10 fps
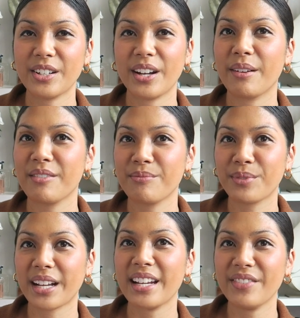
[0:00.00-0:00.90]
know,
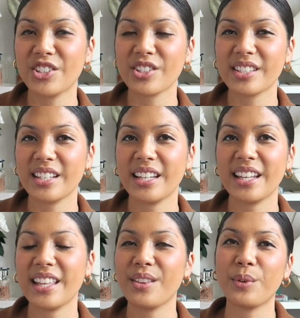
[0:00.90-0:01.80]
I'm kind of interested
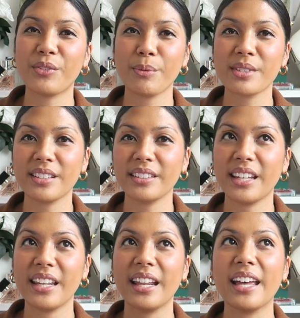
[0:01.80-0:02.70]
in the one from
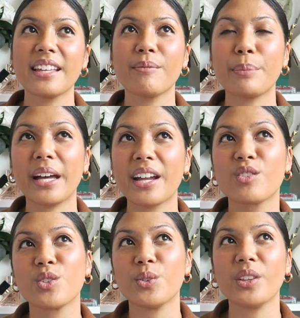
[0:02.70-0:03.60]
Celine, but I
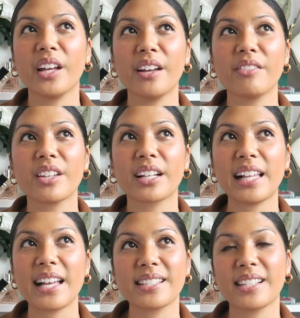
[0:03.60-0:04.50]
do love the
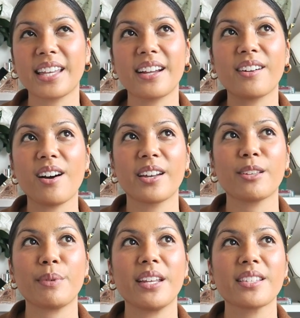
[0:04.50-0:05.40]
classic and
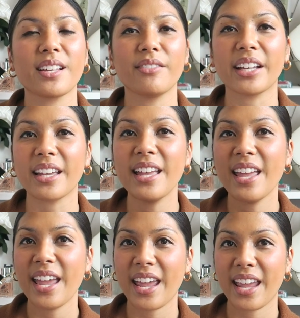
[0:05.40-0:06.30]
iconic piece of like
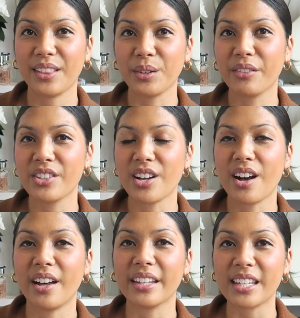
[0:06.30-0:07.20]
a Louis
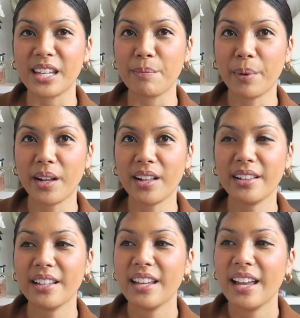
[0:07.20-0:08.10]
Vuitton
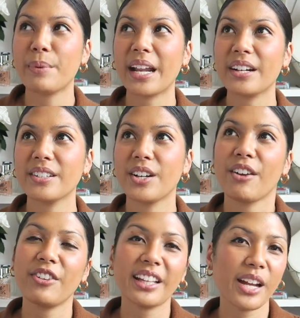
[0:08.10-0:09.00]
Keepall. But I don't know,
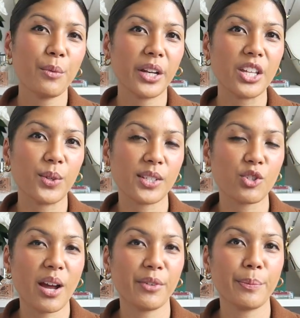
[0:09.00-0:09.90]
I feel like I wouldn't use a
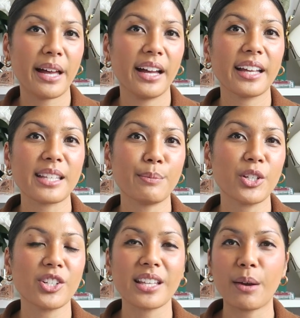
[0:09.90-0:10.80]
travel bag as
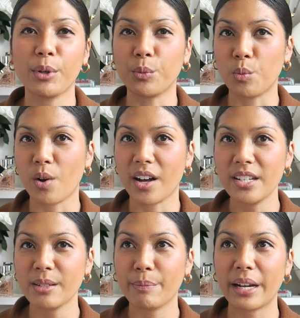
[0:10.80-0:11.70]
much as I would
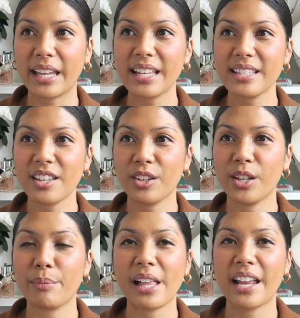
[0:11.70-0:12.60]
want, but I guess I
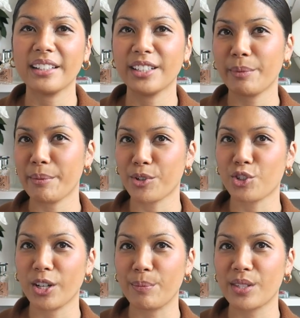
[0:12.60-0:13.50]
could plan a little bit more
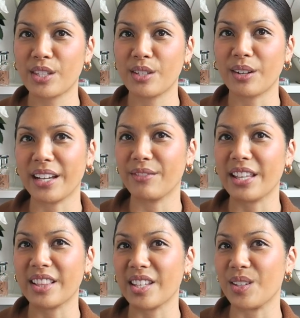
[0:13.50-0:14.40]
trips to kind of
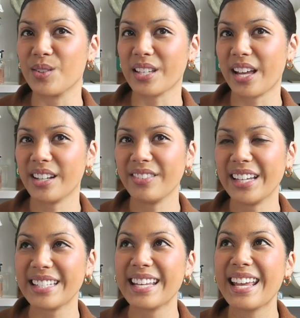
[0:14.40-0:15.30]
get the use out of
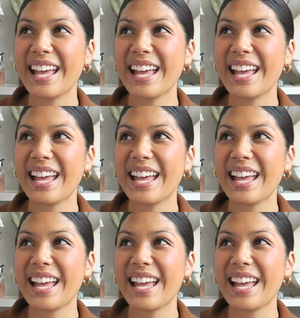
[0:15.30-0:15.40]
it.